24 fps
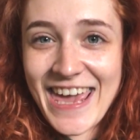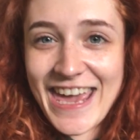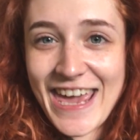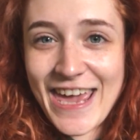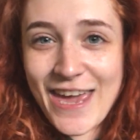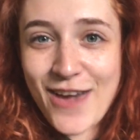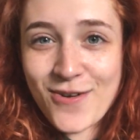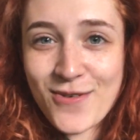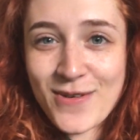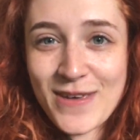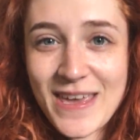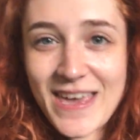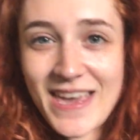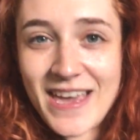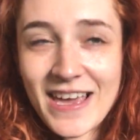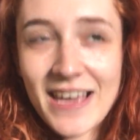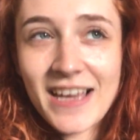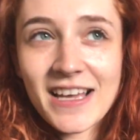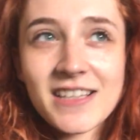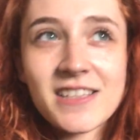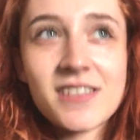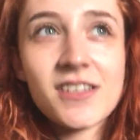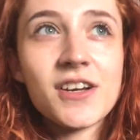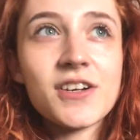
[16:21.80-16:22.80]
Hell yeah.
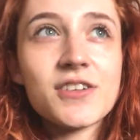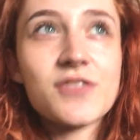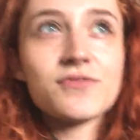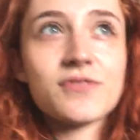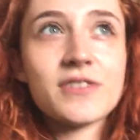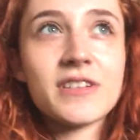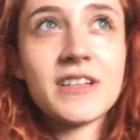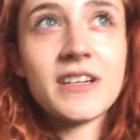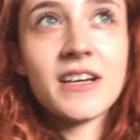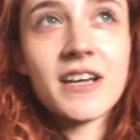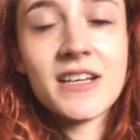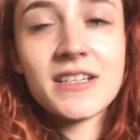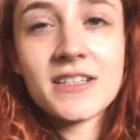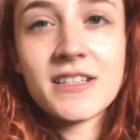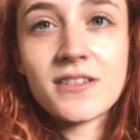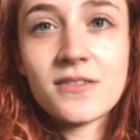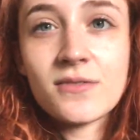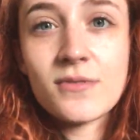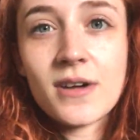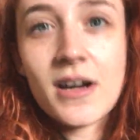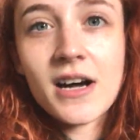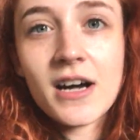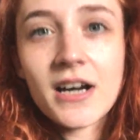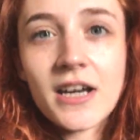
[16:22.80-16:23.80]
It sounds really nice
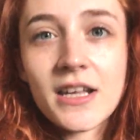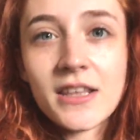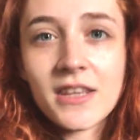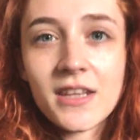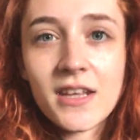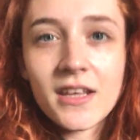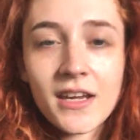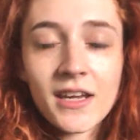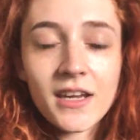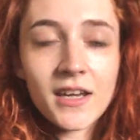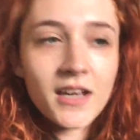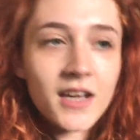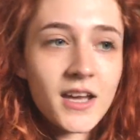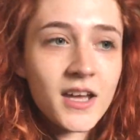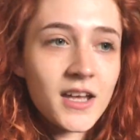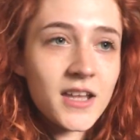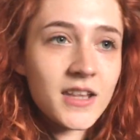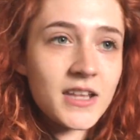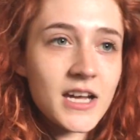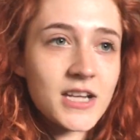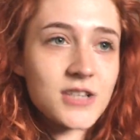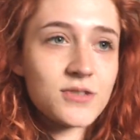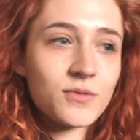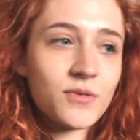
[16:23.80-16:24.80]
as well. And like
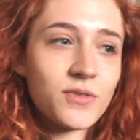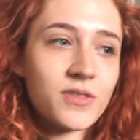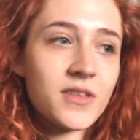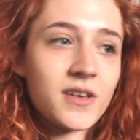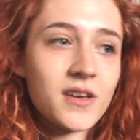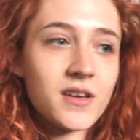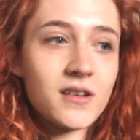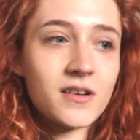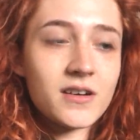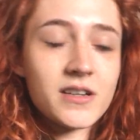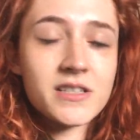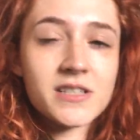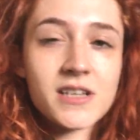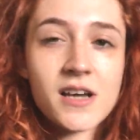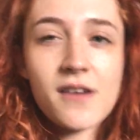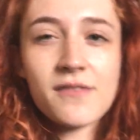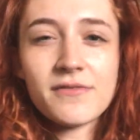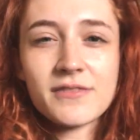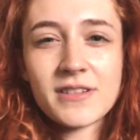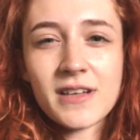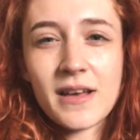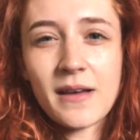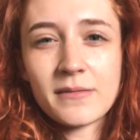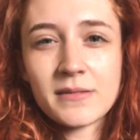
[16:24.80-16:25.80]
the actual theatre
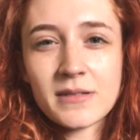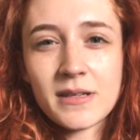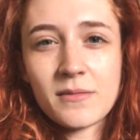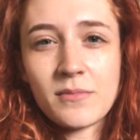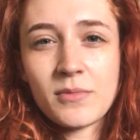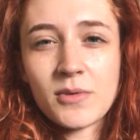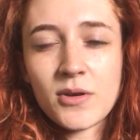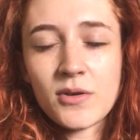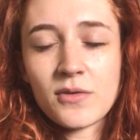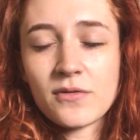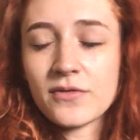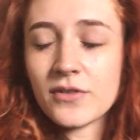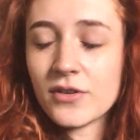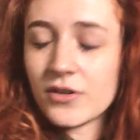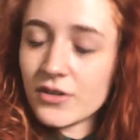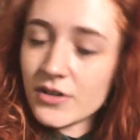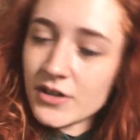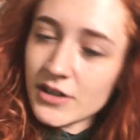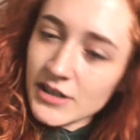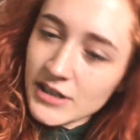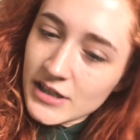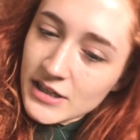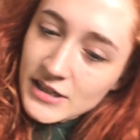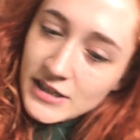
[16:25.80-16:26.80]
itself is absolutely
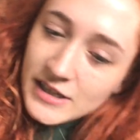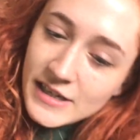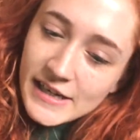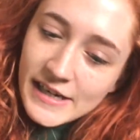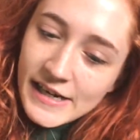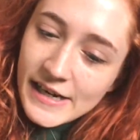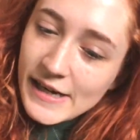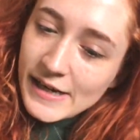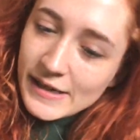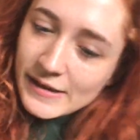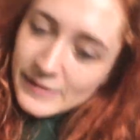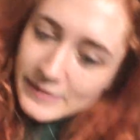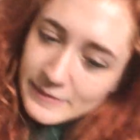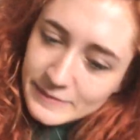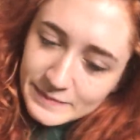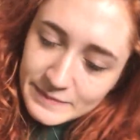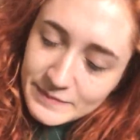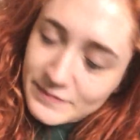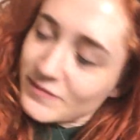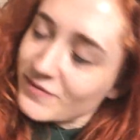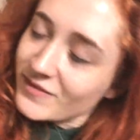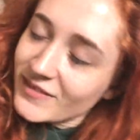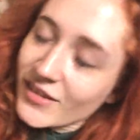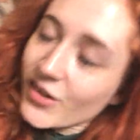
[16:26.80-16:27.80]
beautiful.
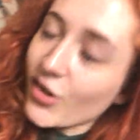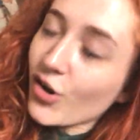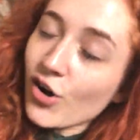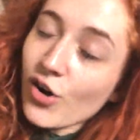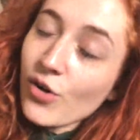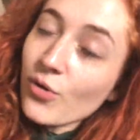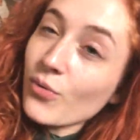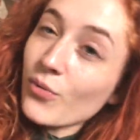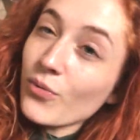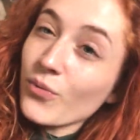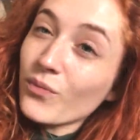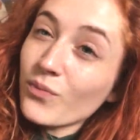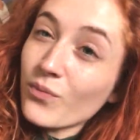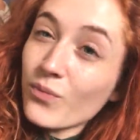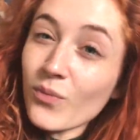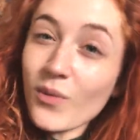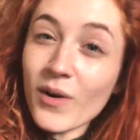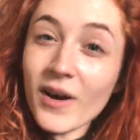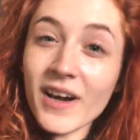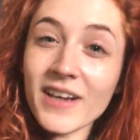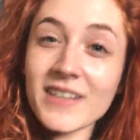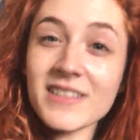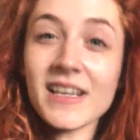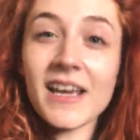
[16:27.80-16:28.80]
So
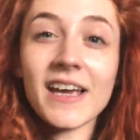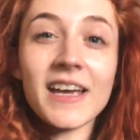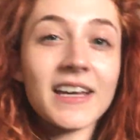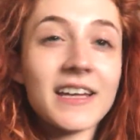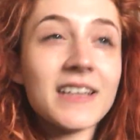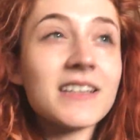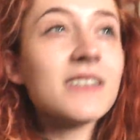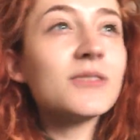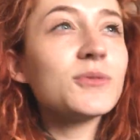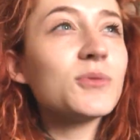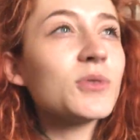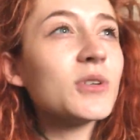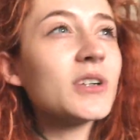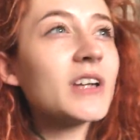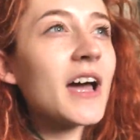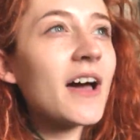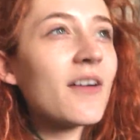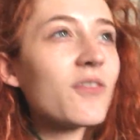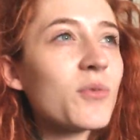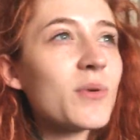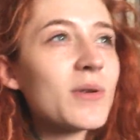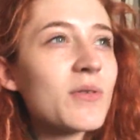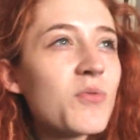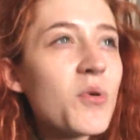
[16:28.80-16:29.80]
we're excited. We're going to
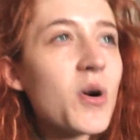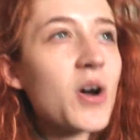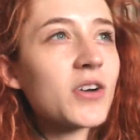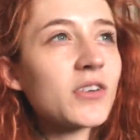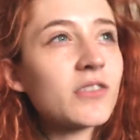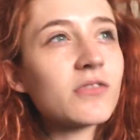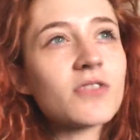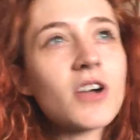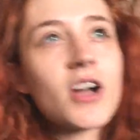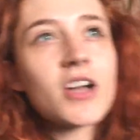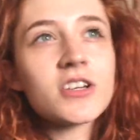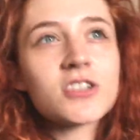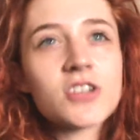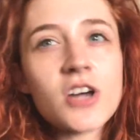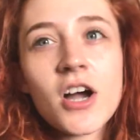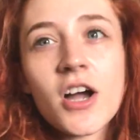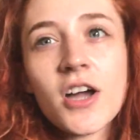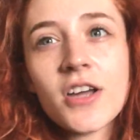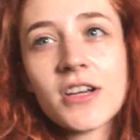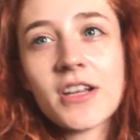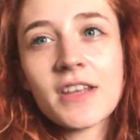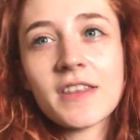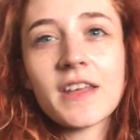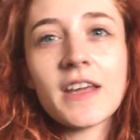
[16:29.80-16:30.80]
have a wee wander around
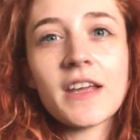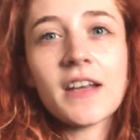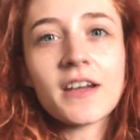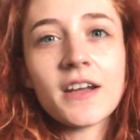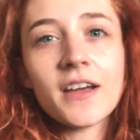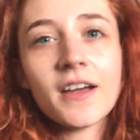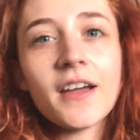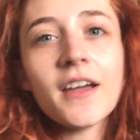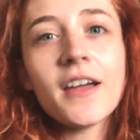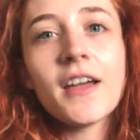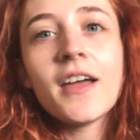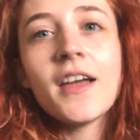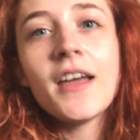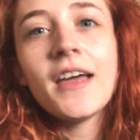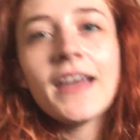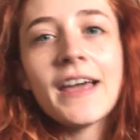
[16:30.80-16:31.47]
town, I think, now.